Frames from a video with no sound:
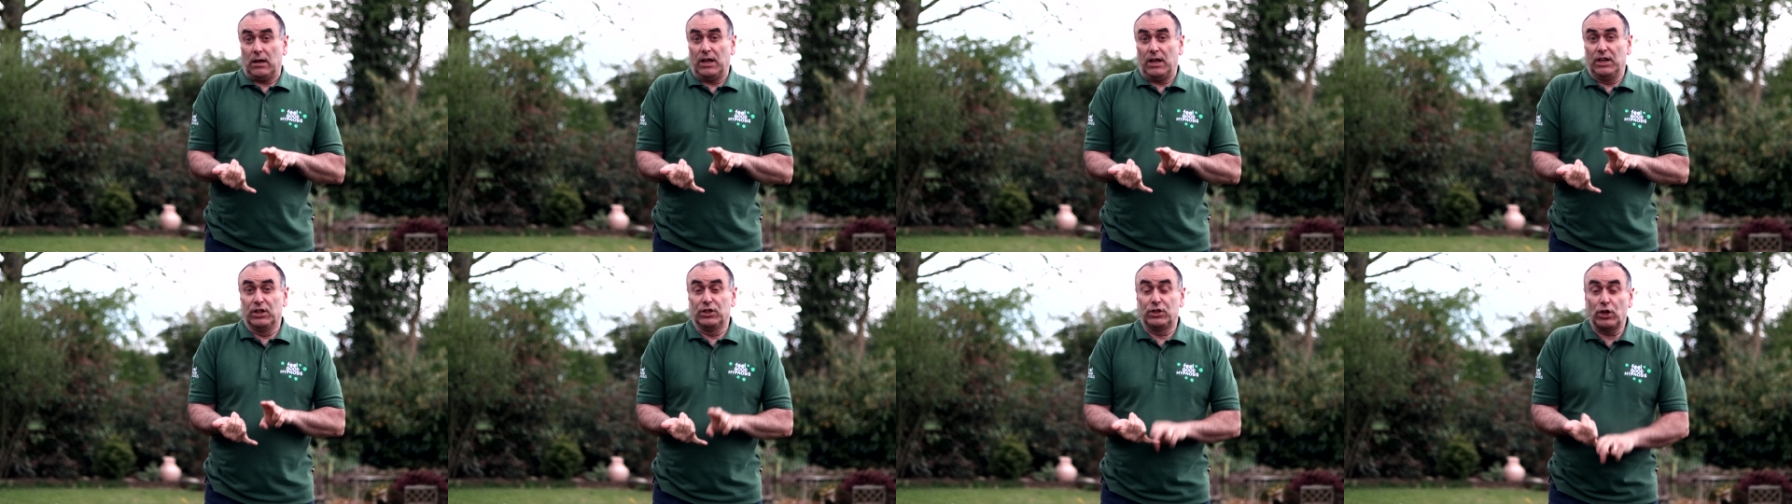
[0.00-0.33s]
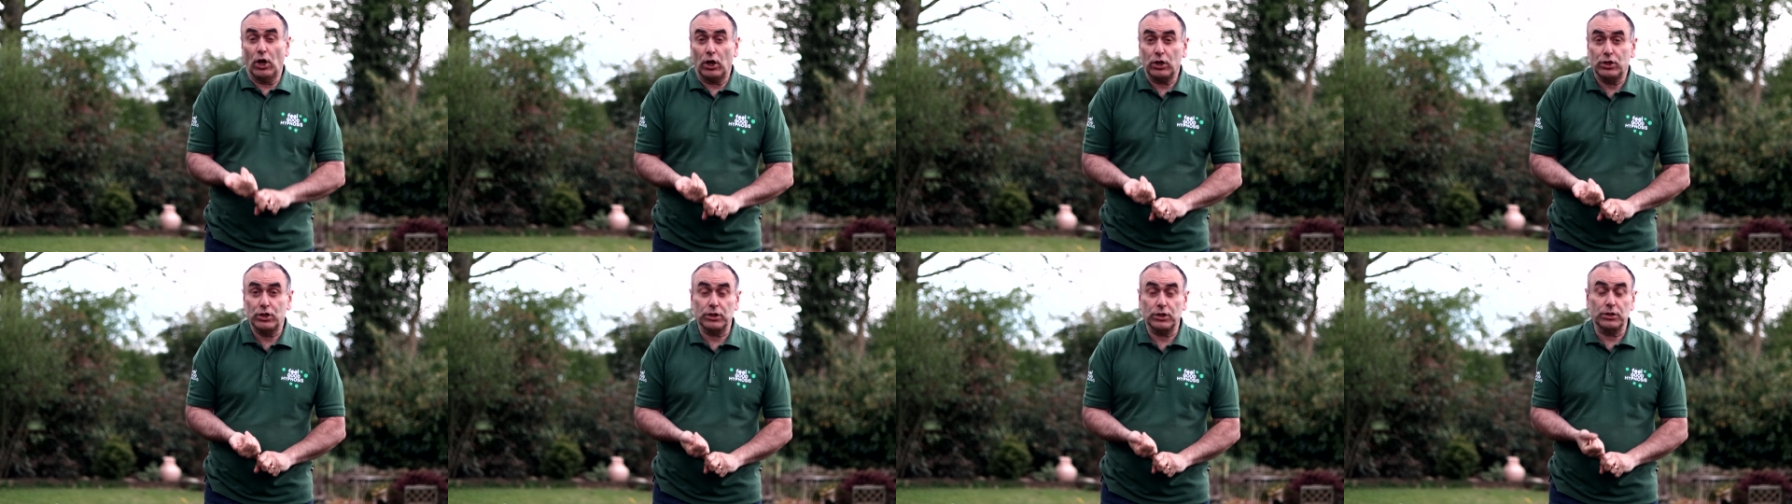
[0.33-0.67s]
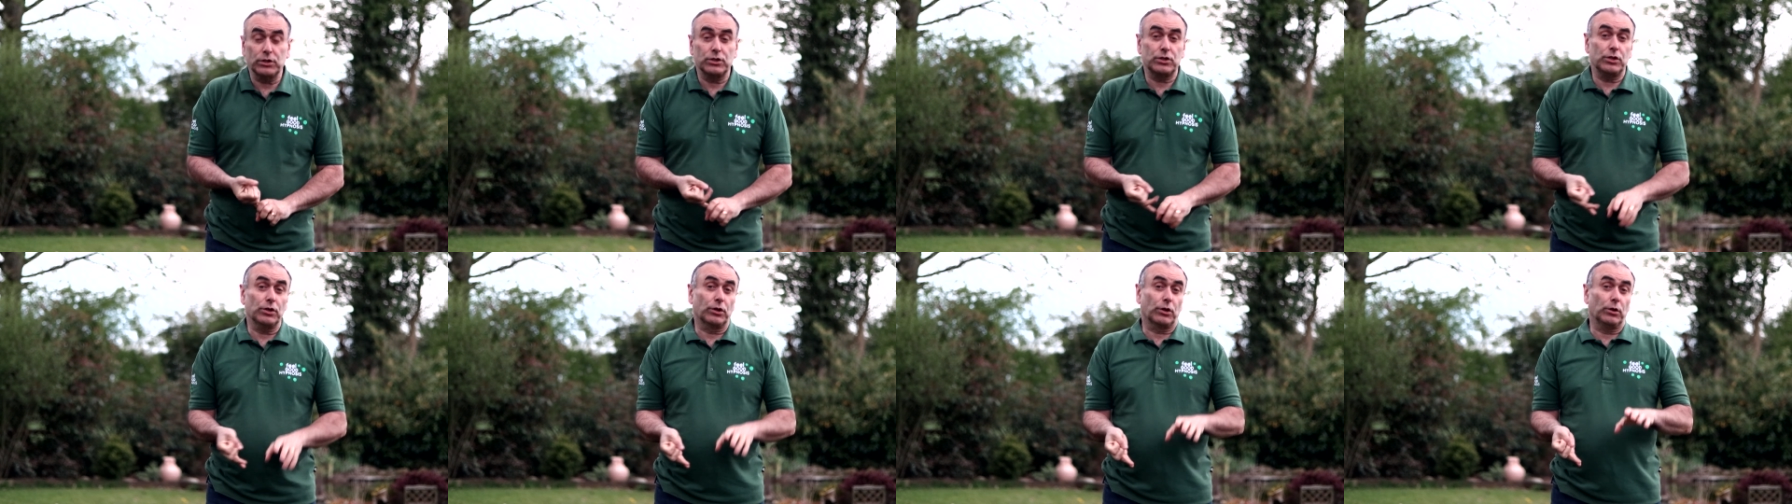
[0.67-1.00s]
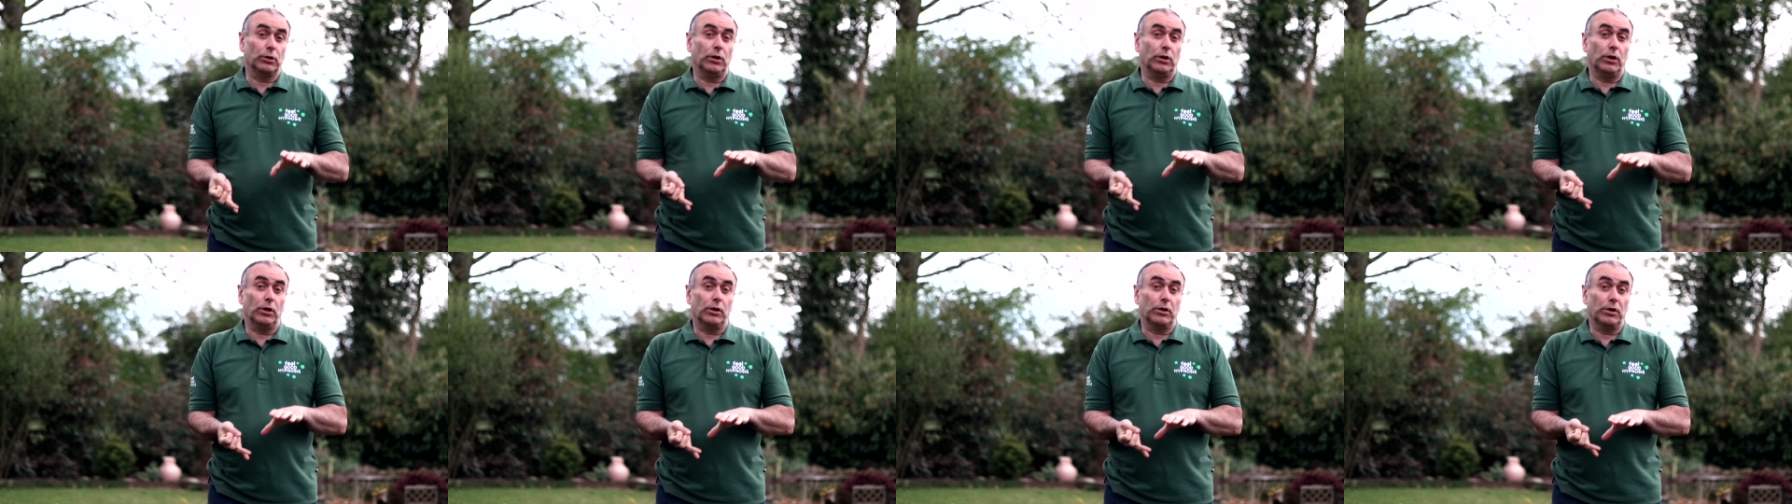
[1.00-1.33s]
inductions, you're
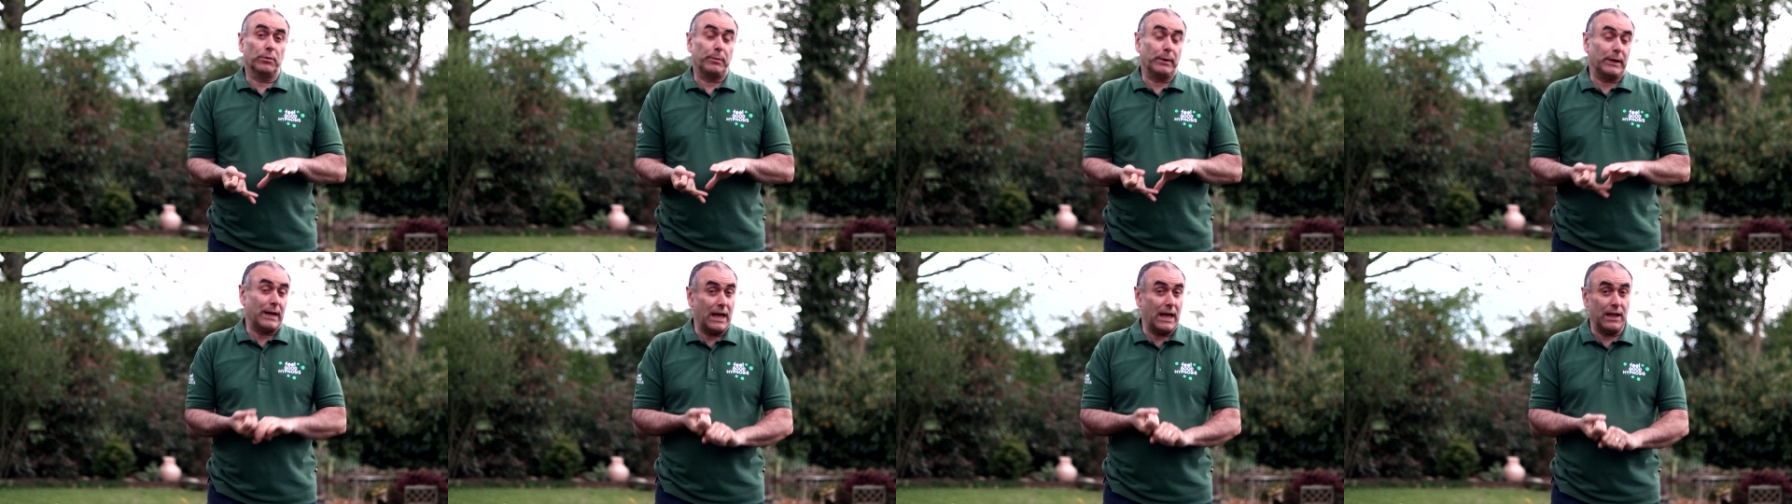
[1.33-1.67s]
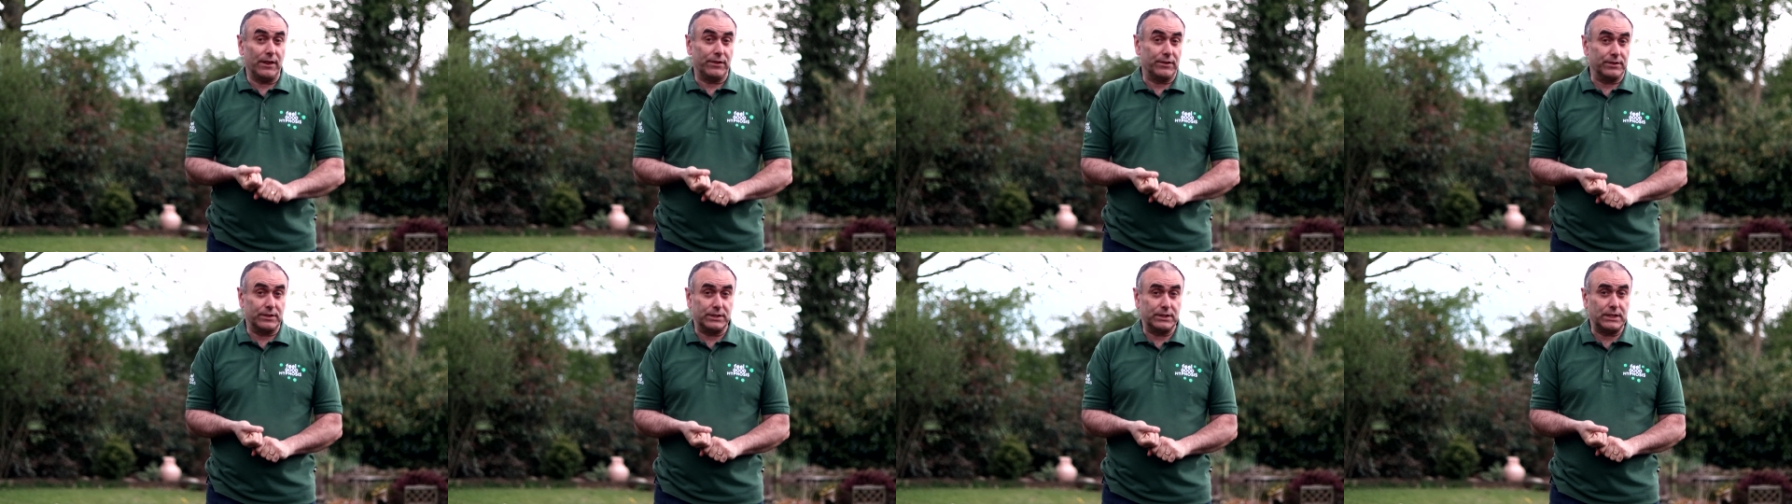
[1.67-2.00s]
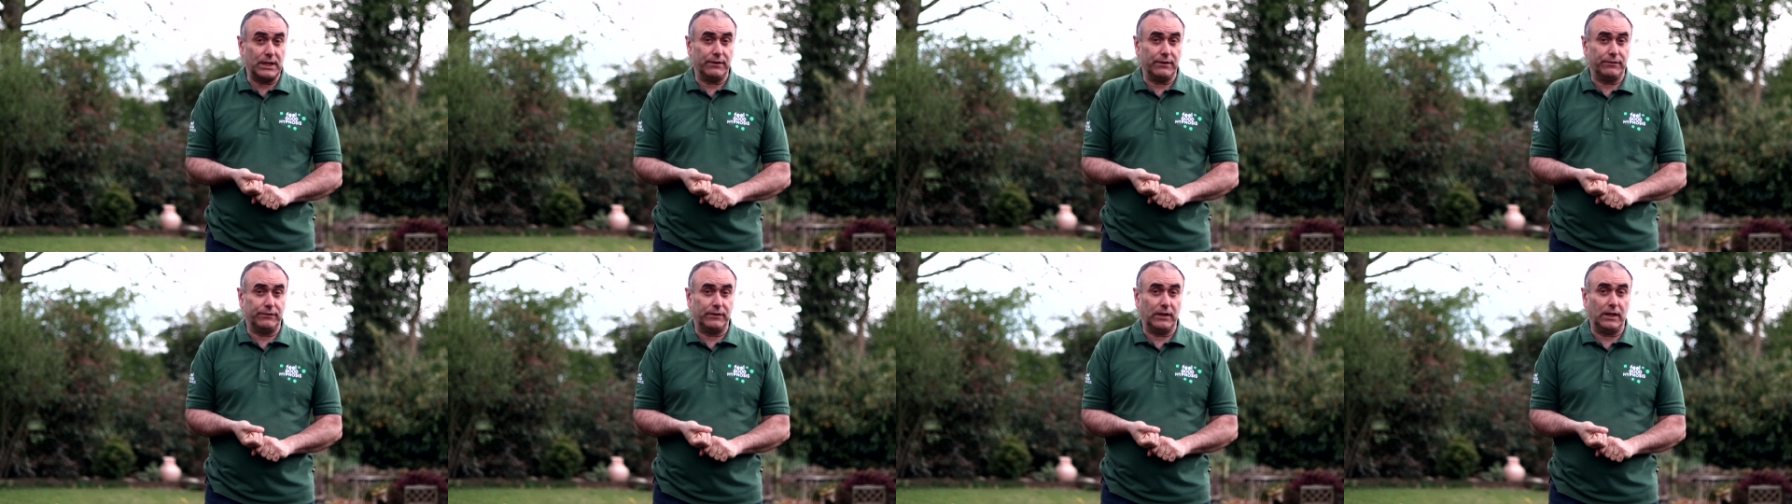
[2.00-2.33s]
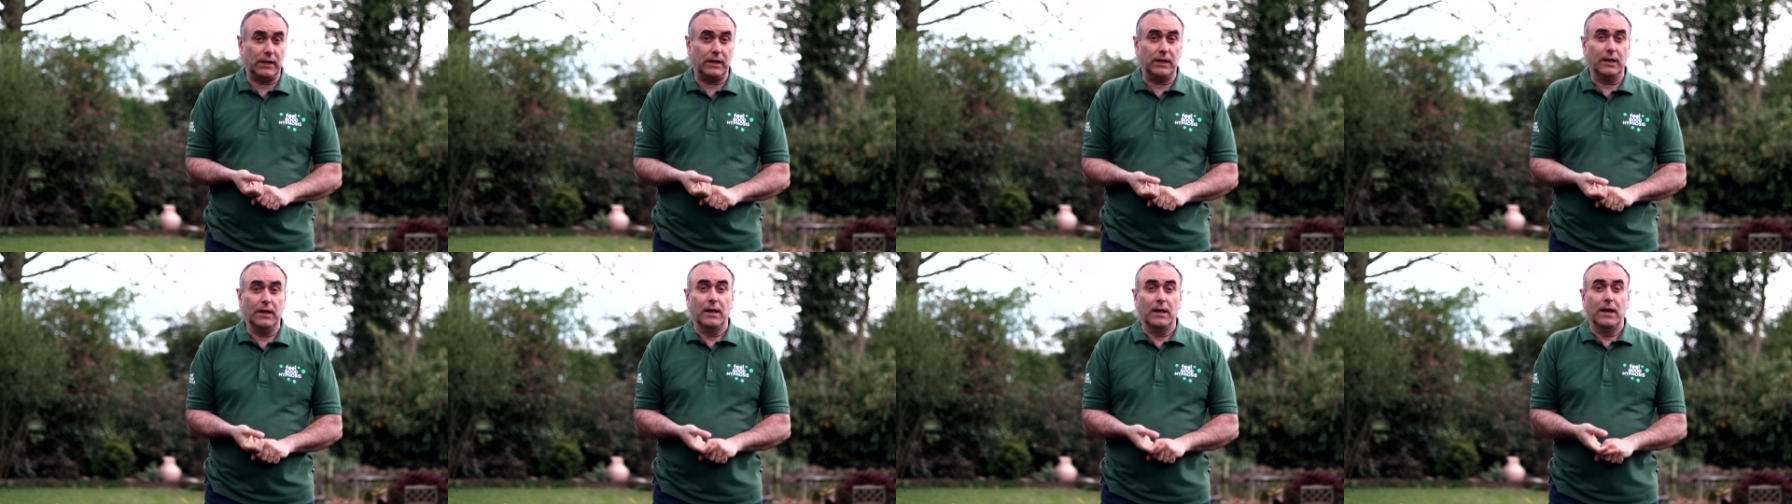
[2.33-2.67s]
going to learn about health and
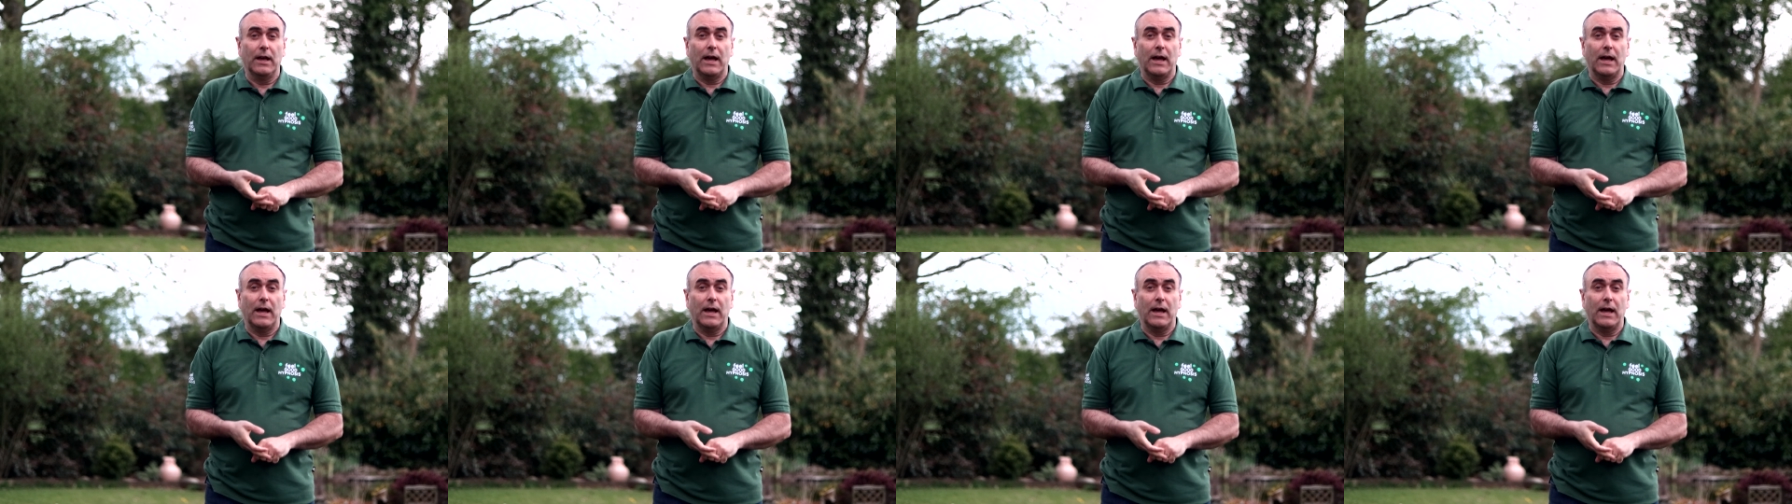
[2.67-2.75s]
safety,